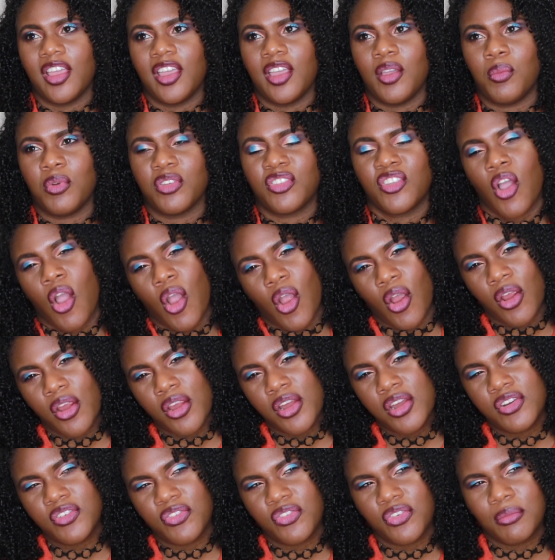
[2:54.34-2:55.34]
it was
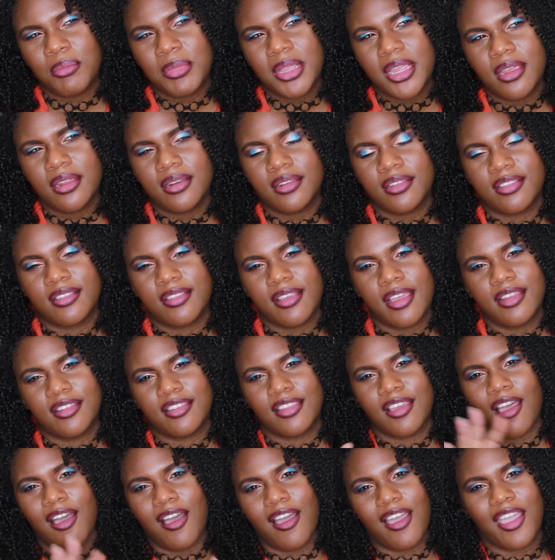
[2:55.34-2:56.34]
hard for me to
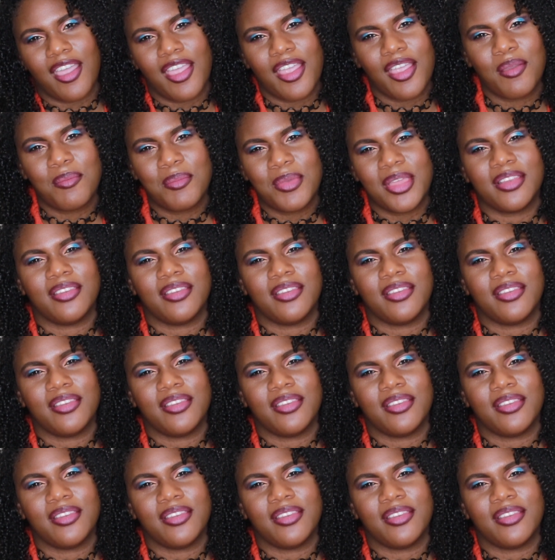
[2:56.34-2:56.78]
set time